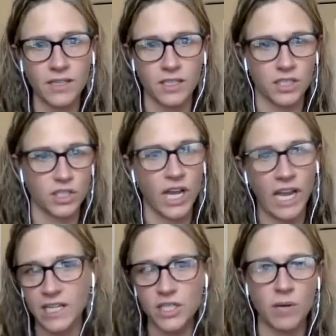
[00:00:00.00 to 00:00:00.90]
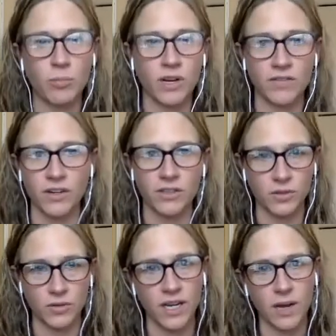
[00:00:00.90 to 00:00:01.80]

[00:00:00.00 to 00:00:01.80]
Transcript: Like just change up whatever you're doing.